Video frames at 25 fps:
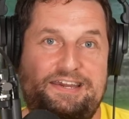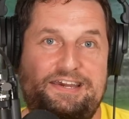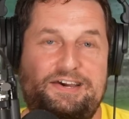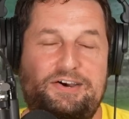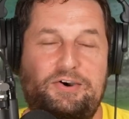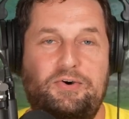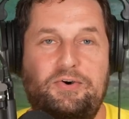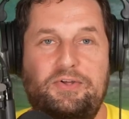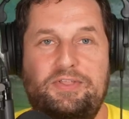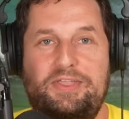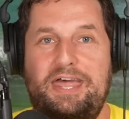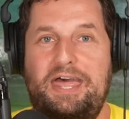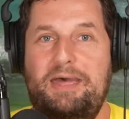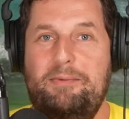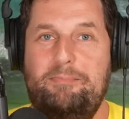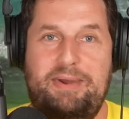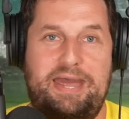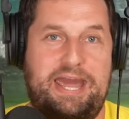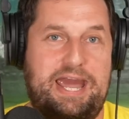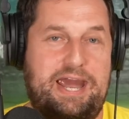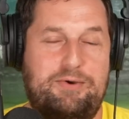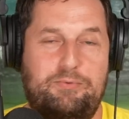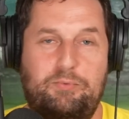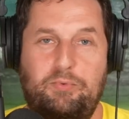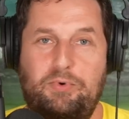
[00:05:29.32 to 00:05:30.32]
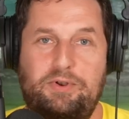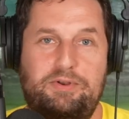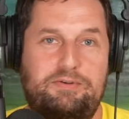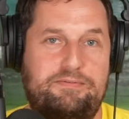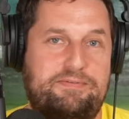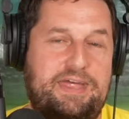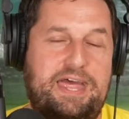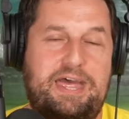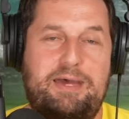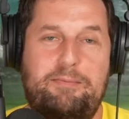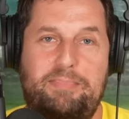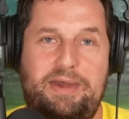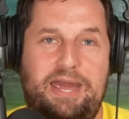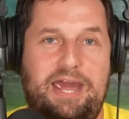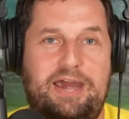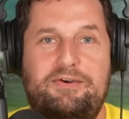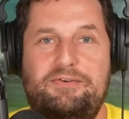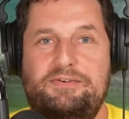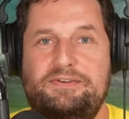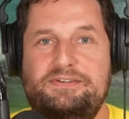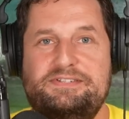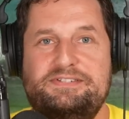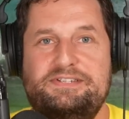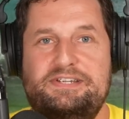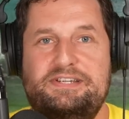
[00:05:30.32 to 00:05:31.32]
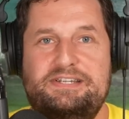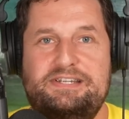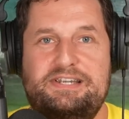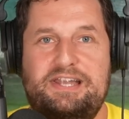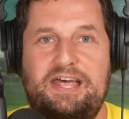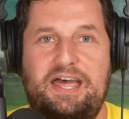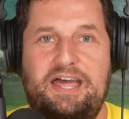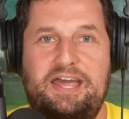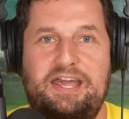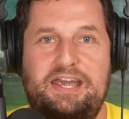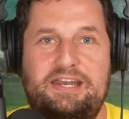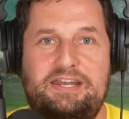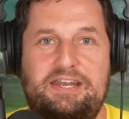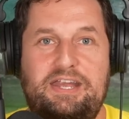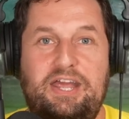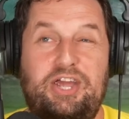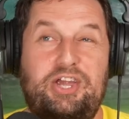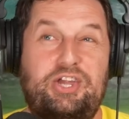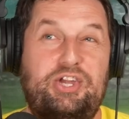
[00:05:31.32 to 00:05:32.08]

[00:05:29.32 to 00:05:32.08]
or their parent, one of their parents had died,